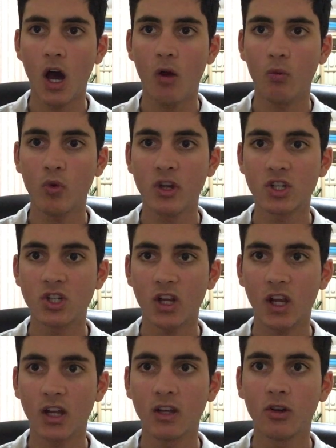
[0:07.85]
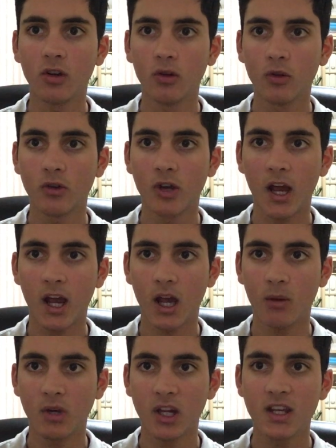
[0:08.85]
which include
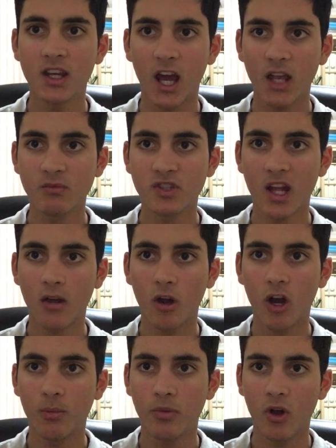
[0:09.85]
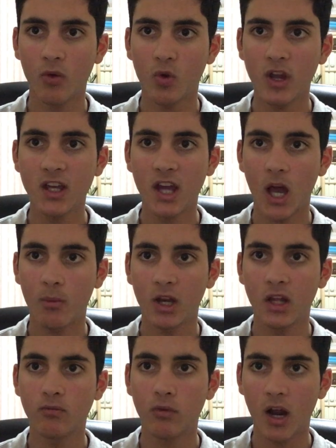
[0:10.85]
how many games there are per week, how
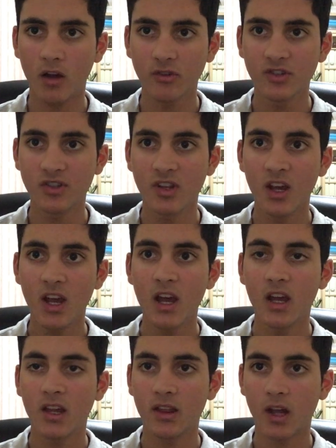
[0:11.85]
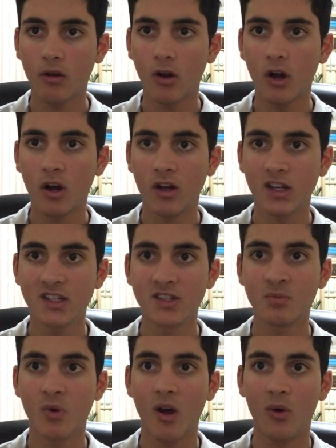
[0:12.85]
many rounds there are,
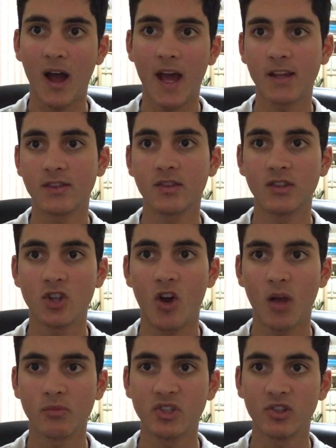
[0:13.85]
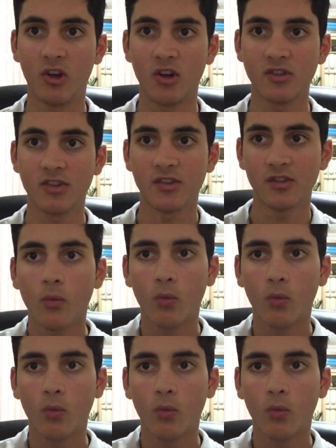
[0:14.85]
as well as the time slots.